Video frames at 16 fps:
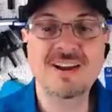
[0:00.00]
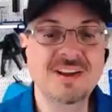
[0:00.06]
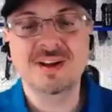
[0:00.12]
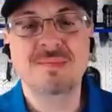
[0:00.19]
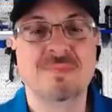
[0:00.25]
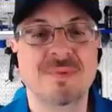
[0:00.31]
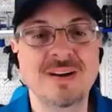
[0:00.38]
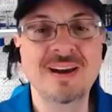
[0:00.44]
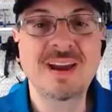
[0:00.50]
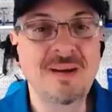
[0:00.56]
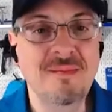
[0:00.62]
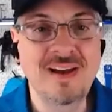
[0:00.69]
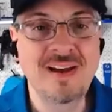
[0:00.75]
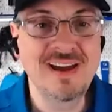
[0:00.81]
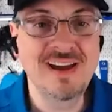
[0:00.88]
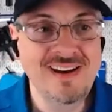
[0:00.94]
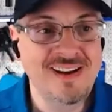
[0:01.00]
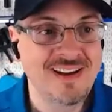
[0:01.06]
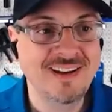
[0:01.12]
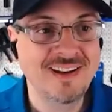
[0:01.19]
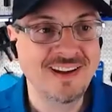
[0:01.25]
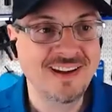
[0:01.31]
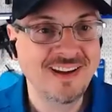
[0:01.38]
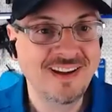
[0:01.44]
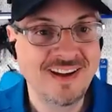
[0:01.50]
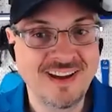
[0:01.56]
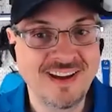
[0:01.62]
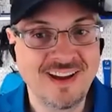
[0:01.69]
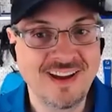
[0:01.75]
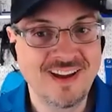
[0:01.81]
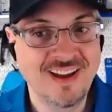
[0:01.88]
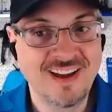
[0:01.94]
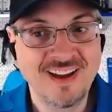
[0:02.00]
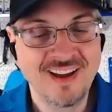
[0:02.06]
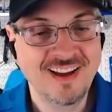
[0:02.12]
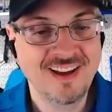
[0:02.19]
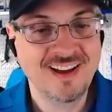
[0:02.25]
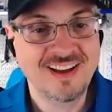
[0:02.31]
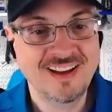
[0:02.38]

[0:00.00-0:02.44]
um, gonna bring him in? Should I should I